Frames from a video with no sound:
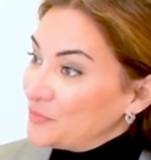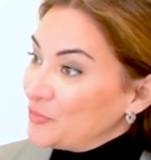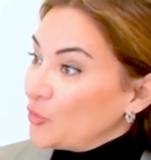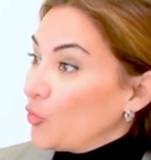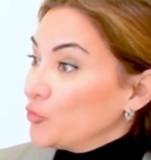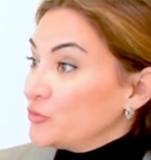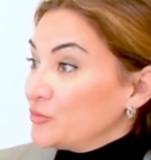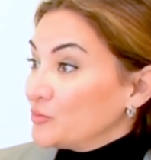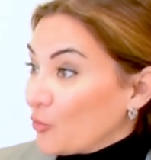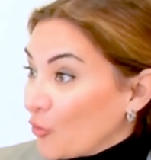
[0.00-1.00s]

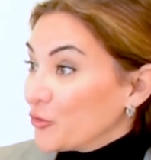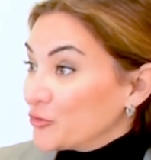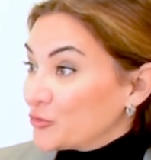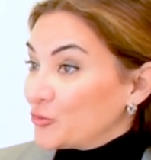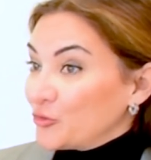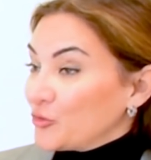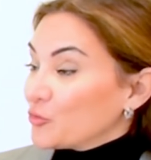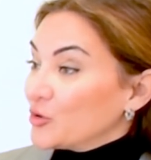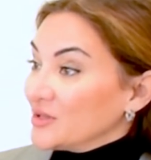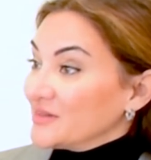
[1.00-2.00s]
known more to the
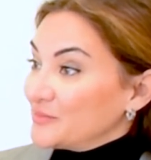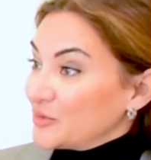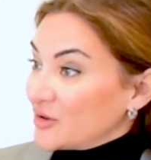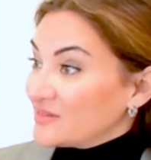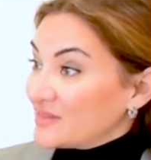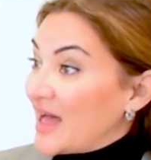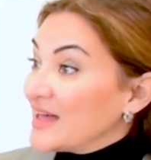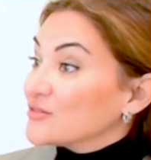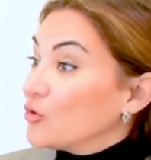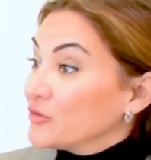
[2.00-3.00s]
world because it
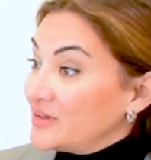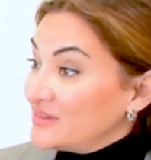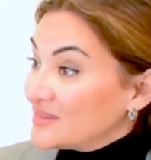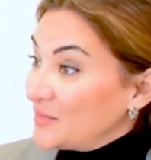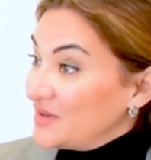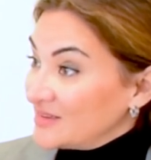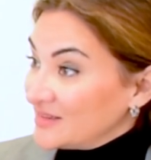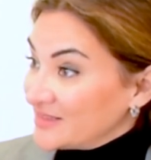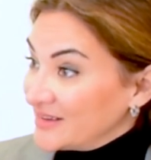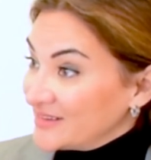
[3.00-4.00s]
has all these
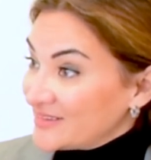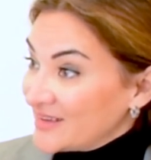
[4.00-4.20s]
amazing things.